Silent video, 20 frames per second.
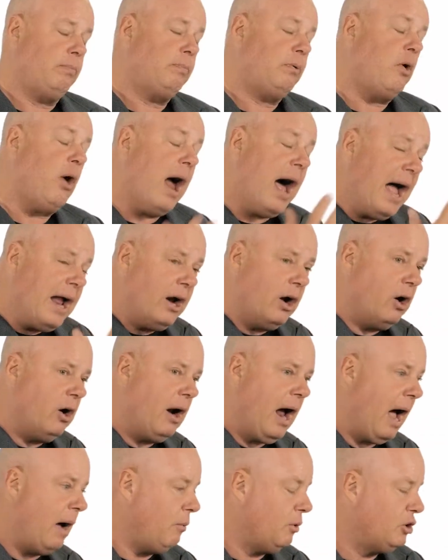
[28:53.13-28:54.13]

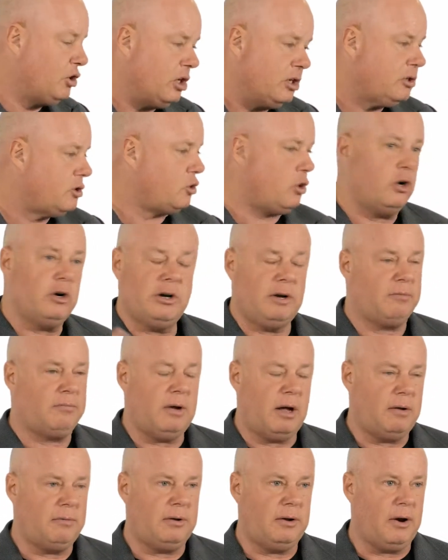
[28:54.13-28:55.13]
prior, I would just turn
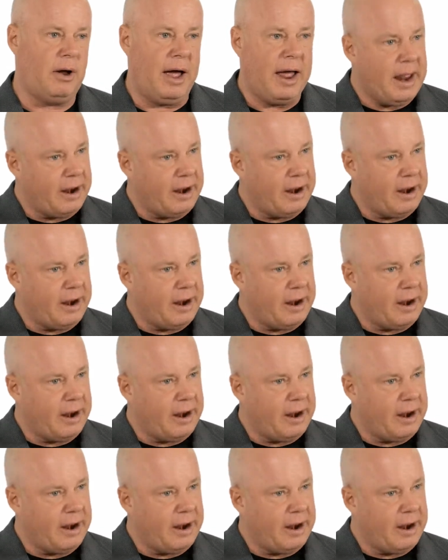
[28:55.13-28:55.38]
I